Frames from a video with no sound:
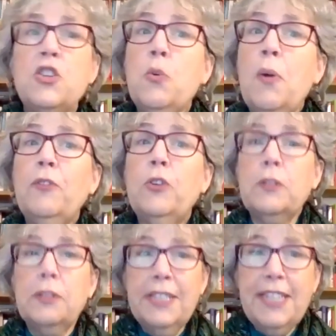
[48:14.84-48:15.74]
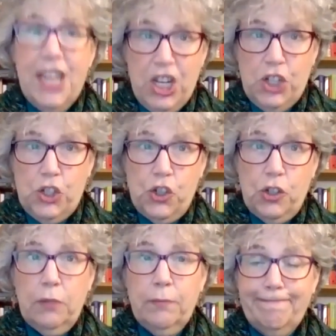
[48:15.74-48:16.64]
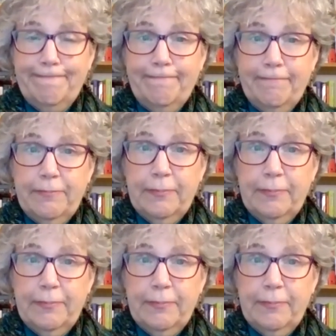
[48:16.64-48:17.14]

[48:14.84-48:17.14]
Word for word: do you ever teach? Oh,